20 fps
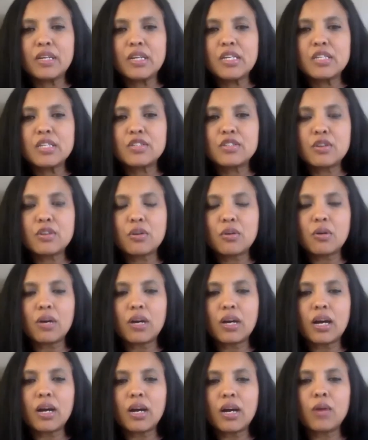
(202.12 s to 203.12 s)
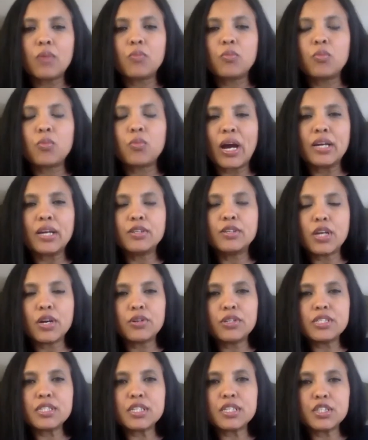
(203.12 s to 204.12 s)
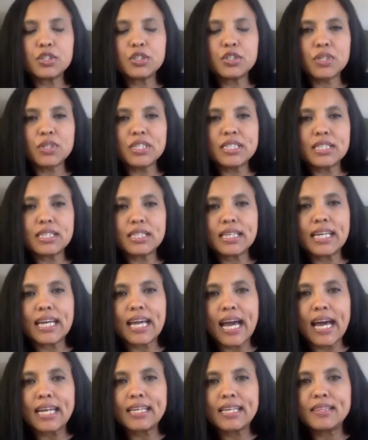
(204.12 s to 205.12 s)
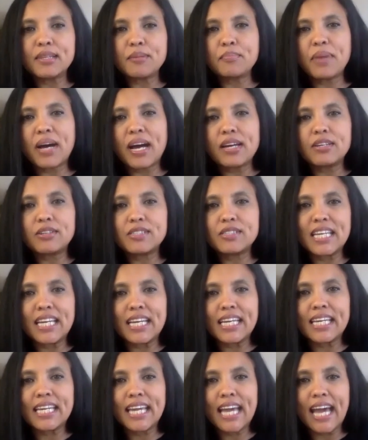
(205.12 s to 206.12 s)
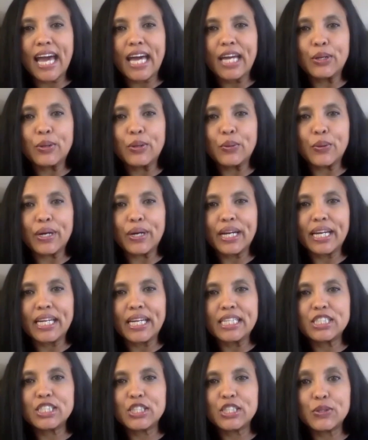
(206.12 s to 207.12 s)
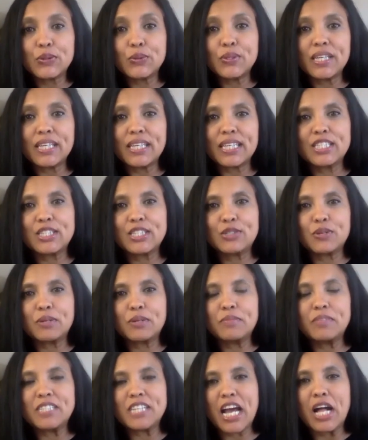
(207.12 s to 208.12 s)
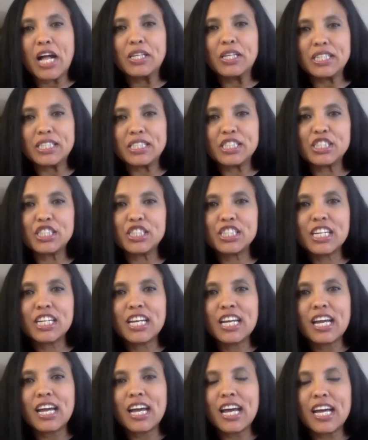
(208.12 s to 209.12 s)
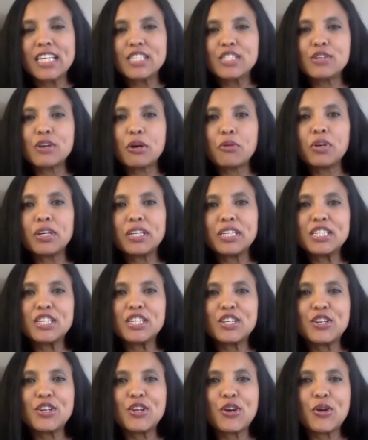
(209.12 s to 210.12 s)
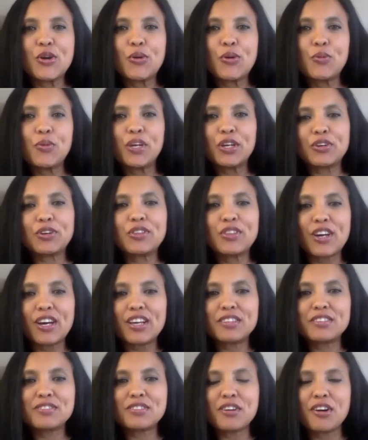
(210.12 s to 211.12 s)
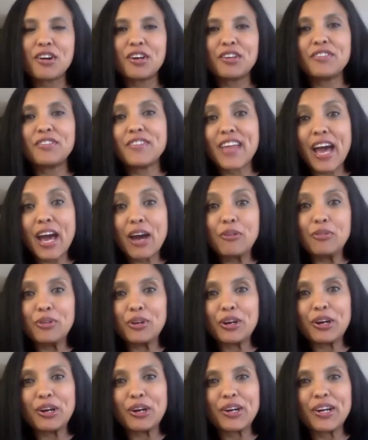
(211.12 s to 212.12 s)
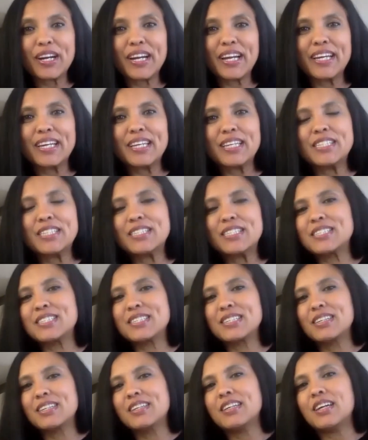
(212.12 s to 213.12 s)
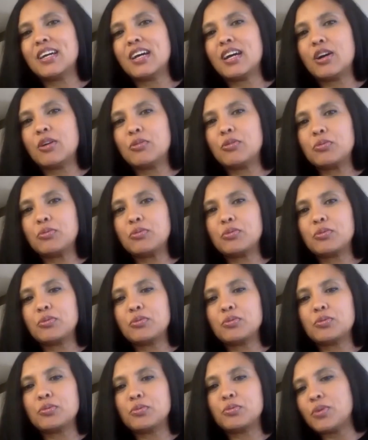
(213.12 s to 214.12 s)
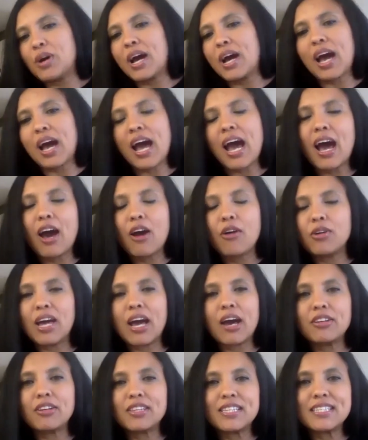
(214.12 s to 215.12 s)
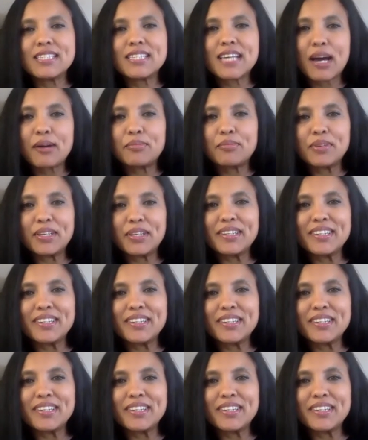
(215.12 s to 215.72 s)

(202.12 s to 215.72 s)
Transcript: So I noticed that you recently added the biotech category to the Extreme Challenge. And so I wanted to know what your thoughts on that were and how did this happen?